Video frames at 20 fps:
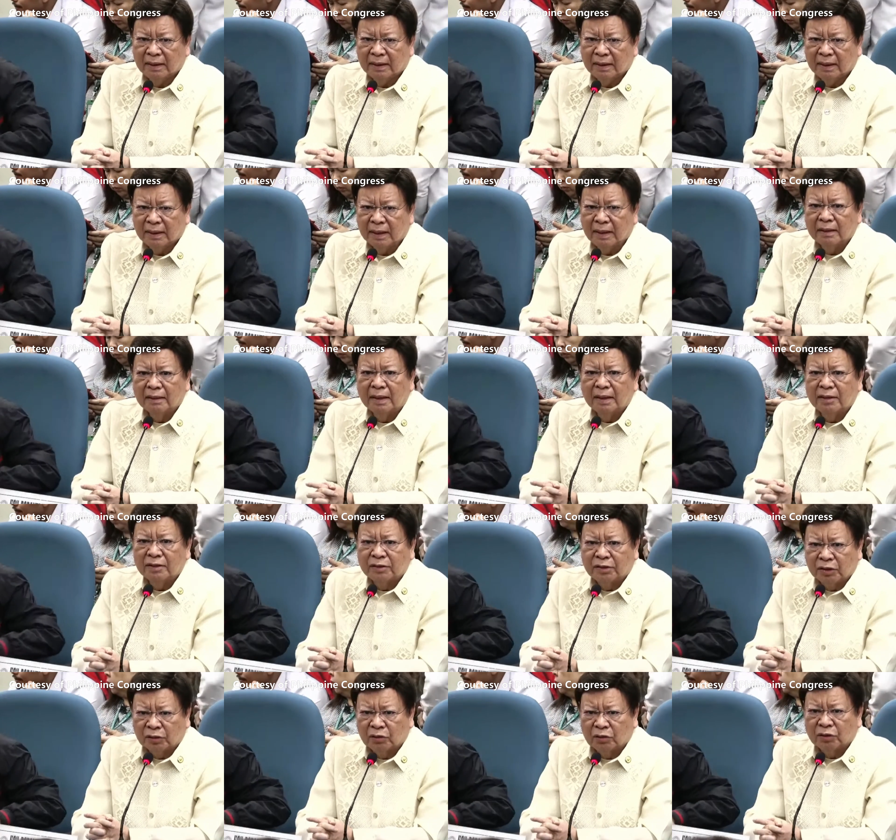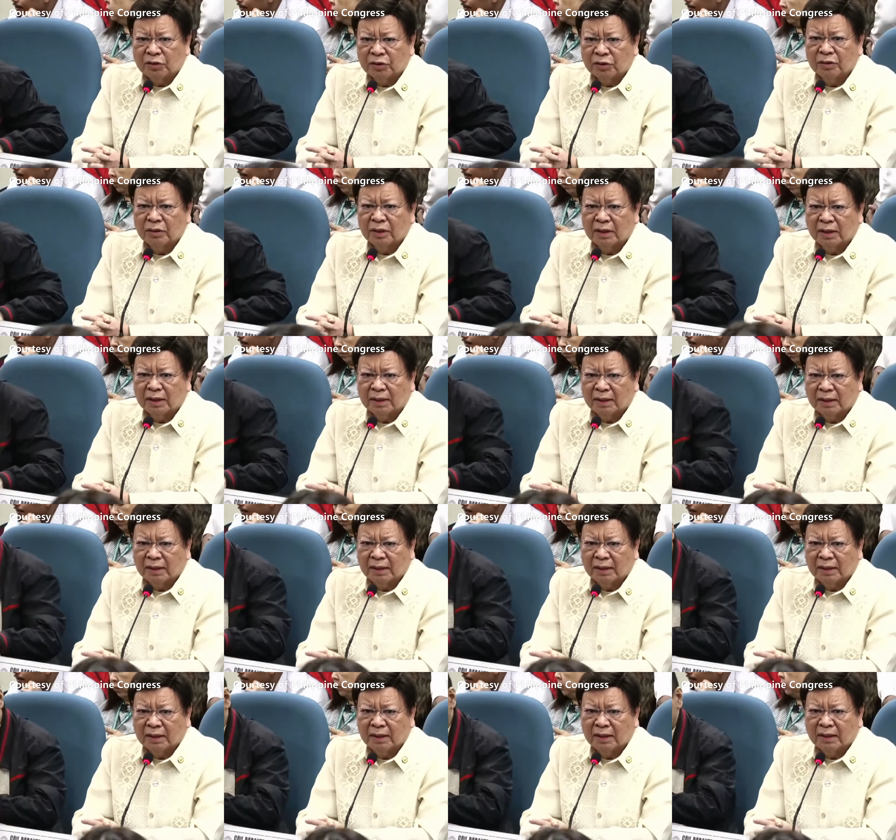and the institution
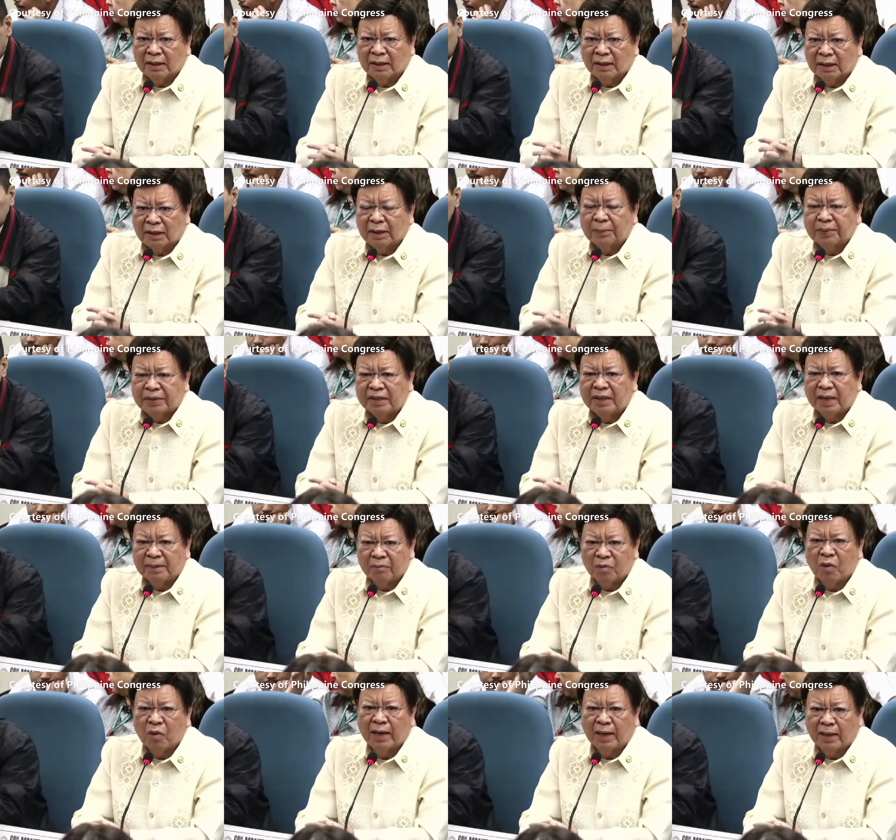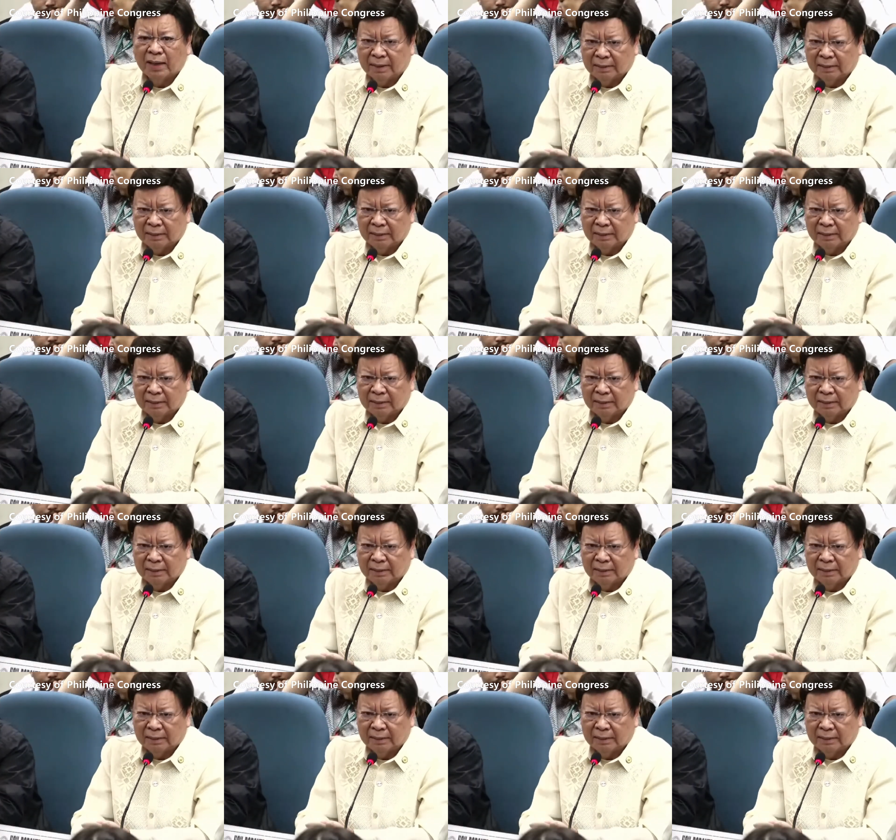keeps them well.